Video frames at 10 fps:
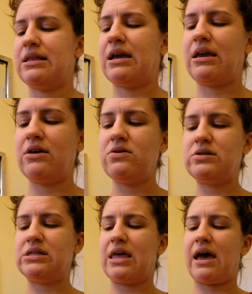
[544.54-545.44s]
they
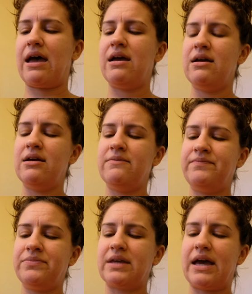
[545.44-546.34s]
use that
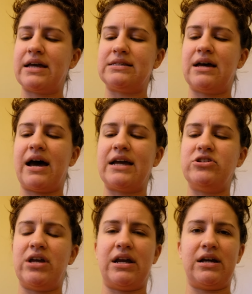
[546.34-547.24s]
as a
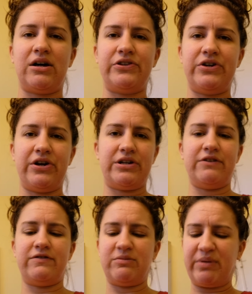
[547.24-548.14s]
hygienic
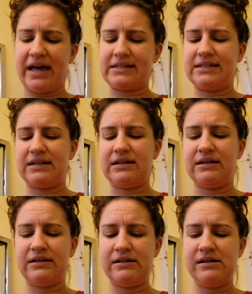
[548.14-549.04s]
alternative to plastic.
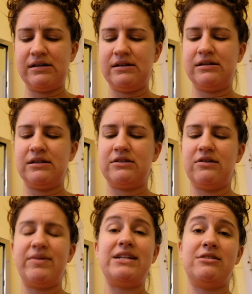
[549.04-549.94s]
So
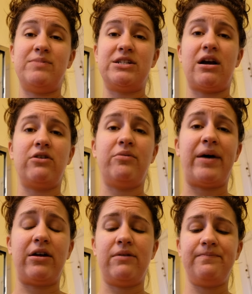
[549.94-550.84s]
it might just be charcoal
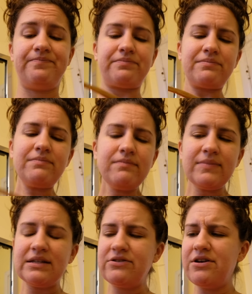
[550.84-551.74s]
powder.
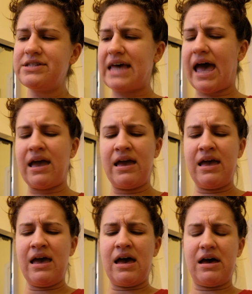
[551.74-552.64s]
So there's that.
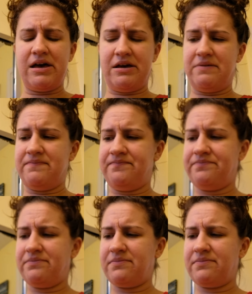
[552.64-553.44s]
Um,